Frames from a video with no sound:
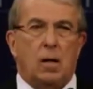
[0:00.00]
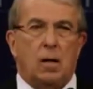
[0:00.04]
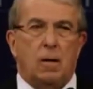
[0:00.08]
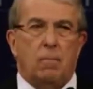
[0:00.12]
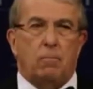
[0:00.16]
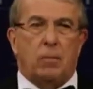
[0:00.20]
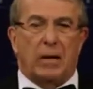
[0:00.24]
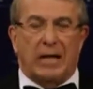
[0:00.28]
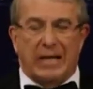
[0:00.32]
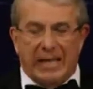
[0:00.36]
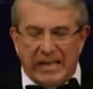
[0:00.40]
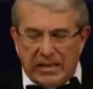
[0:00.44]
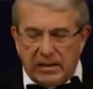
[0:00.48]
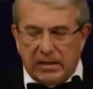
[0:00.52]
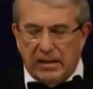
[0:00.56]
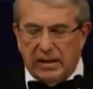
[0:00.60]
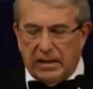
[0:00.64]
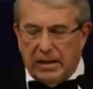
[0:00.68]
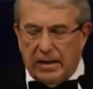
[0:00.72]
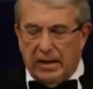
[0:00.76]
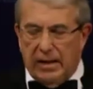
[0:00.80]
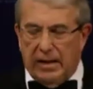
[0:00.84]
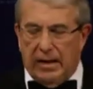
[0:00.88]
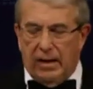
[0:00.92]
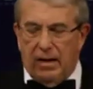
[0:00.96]

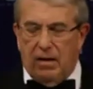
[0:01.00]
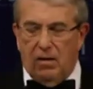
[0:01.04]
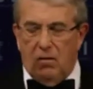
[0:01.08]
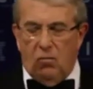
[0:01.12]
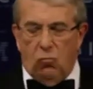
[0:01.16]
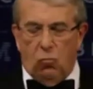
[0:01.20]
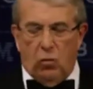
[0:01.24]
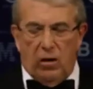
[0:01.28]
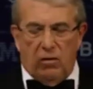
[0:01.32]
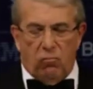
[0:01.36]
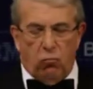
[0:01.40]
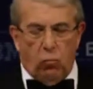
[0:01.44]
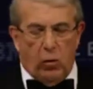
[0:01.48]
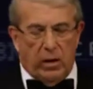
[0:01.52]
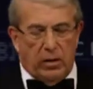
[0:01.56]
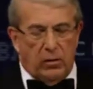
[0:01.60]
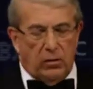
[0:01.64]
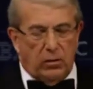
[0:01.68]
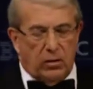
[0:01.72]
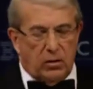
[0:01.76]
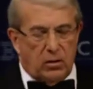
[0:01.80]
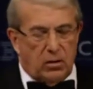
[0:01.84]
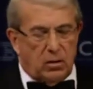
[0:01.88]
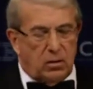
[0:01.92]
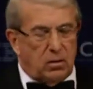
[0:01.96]
Politically, we've
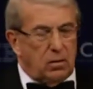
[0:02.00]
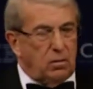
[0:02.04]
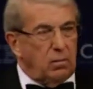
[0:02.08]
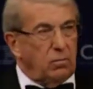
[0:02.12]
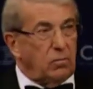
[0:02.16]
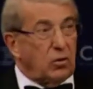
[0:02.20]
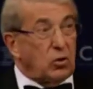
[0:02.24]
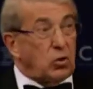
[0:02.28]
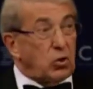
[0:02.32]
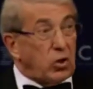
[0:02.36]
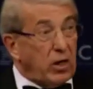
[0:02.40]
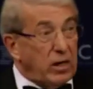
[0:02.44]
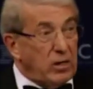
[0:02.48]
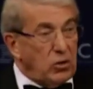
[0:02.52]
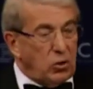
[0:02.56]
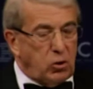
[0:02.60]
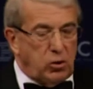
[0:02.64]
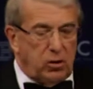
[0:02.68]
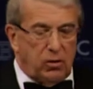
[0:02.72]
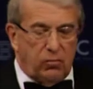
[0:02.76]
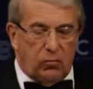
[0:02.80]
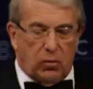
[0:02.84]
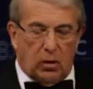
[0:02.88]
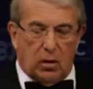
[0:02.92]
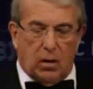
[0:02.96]
witnessed the
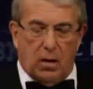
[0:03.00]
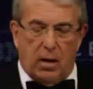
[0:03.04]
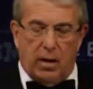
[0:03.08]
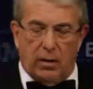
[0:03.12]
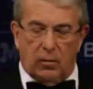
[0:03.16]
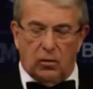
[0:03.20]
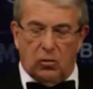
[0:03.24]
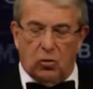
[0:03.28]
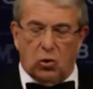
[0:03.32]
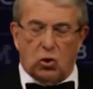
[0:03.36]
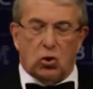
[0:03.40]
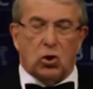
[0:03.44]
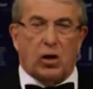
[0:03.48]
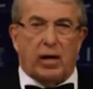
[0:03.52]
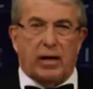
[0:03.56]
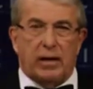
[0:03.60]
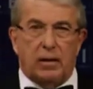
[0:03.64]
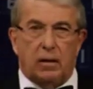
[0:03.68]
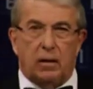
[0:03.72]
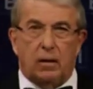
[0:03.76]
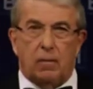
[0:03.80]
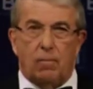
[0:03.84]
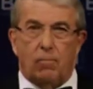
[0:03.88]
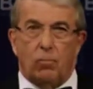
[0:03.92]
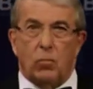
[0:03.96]
changing of the guard in
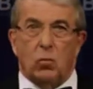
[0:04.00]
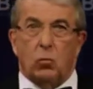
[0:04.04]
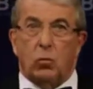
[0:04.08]
China,